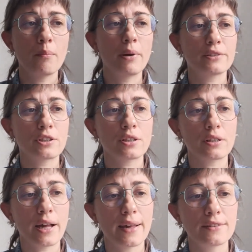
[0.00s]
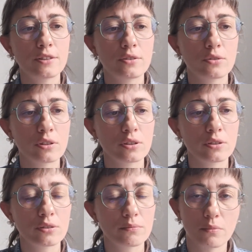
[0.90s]
but her
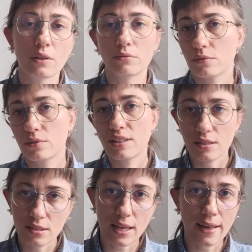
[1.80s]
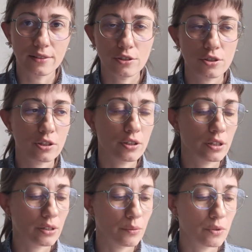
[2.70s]
editor, well, this
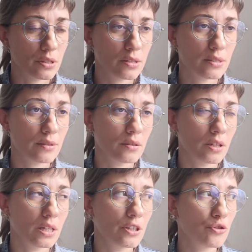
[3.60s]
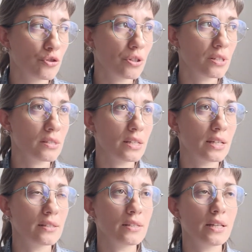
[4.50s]
editor was
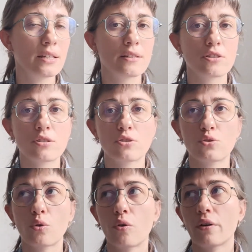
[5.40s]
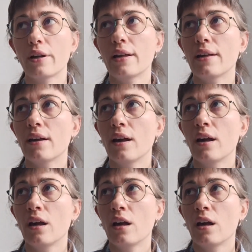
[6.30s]
interested in a story
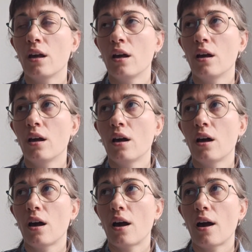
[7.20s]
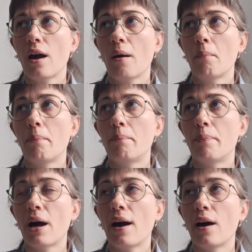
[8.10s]

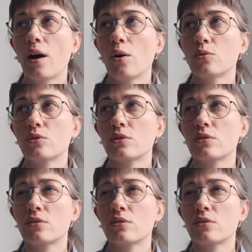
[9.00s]
about,